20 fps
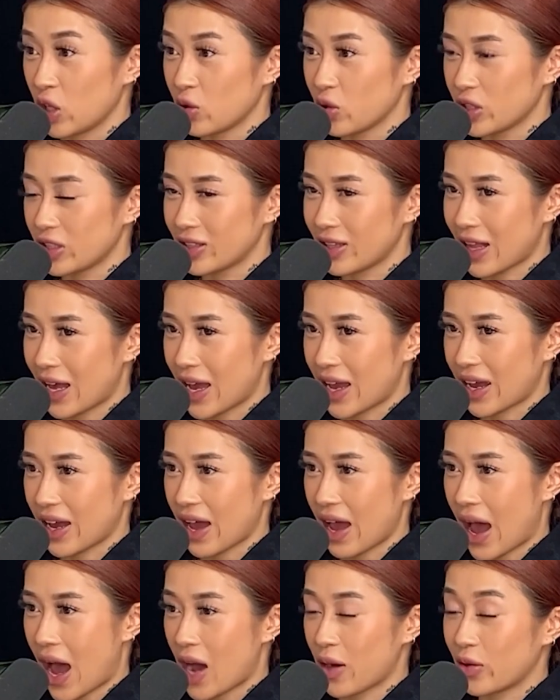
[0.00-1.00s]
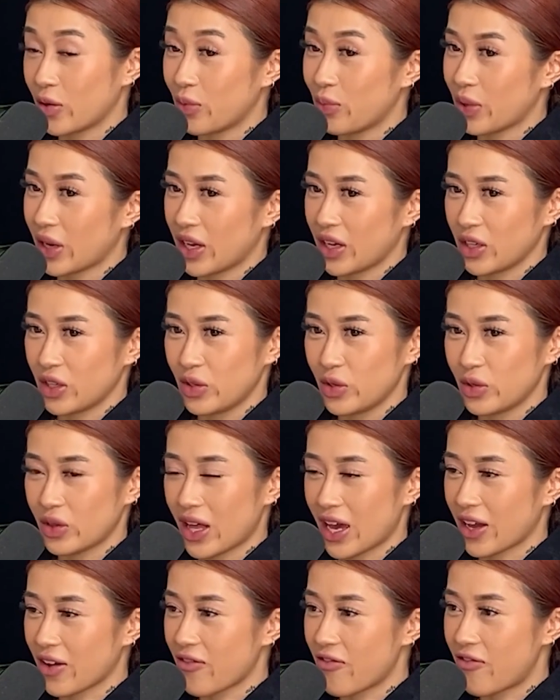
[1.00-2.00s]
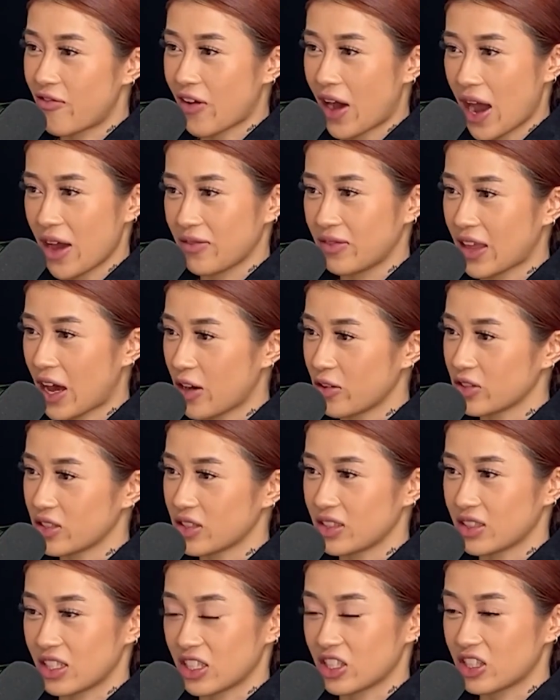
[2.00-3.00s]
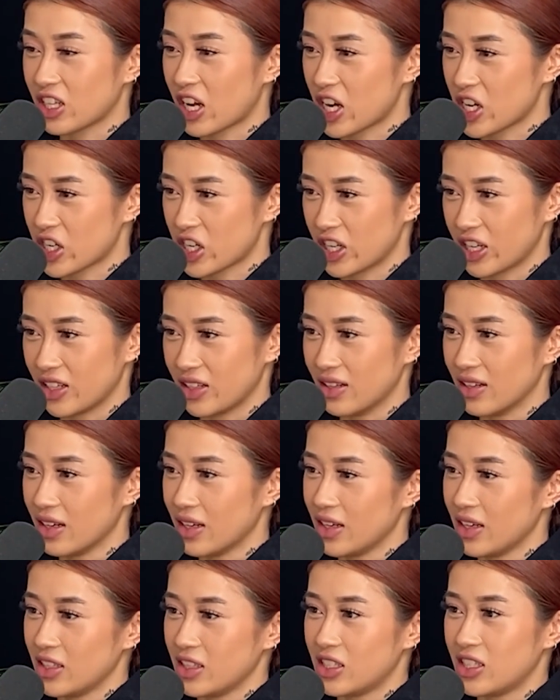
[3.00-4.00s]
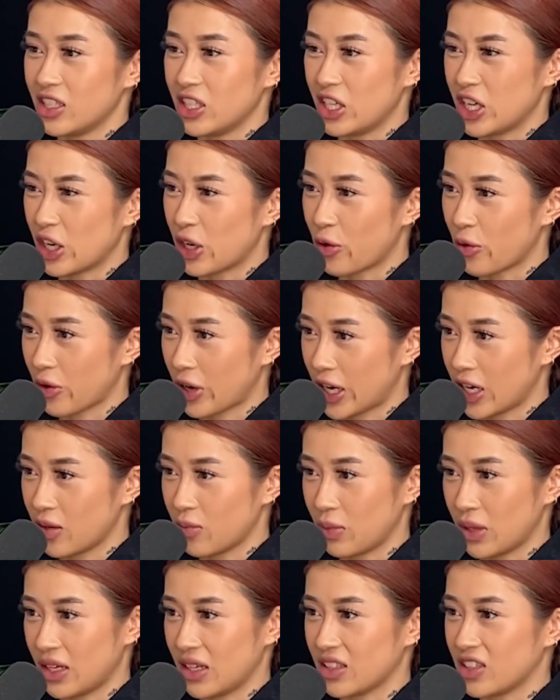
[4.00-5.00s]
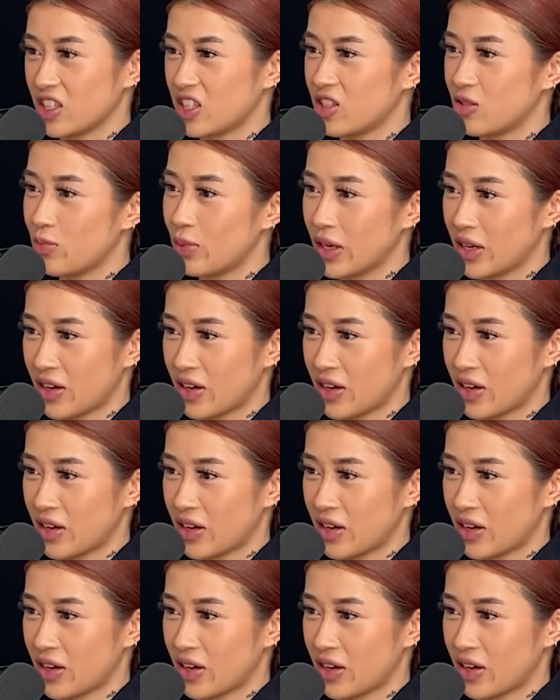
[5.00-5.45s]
was like, I will pay you like 5,000 a session to degrade me and spit